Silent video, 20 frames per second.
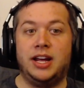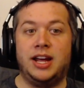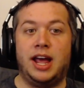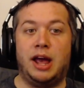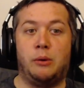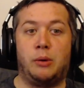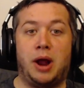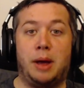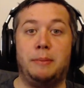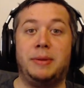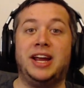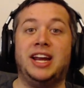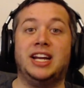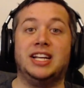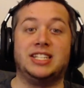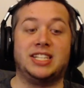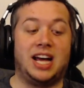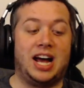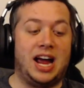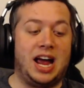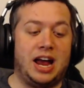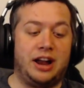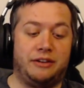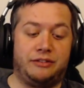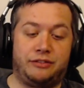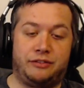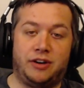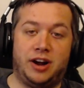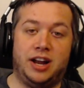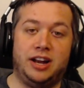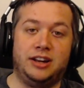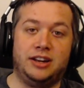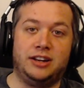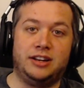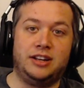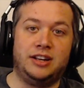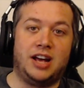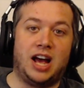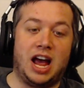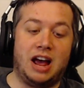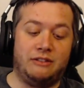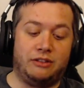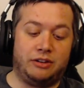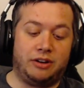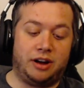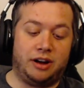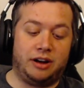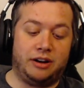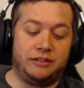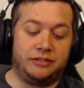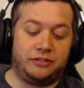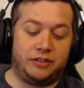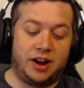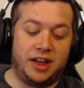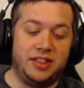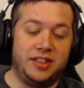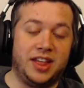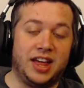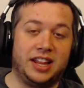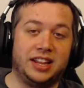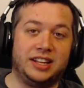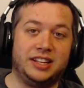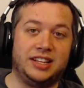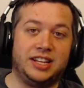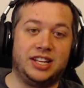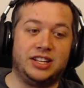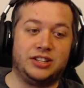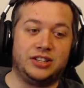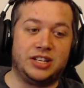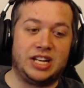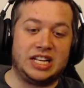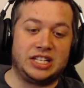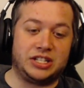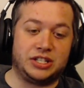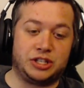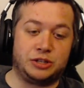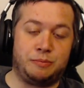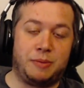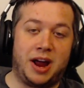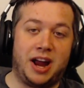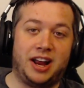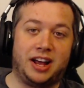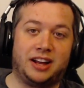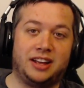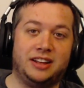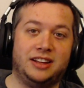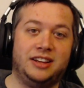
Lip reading: And what I mean is, I have a friend that's Hispanic,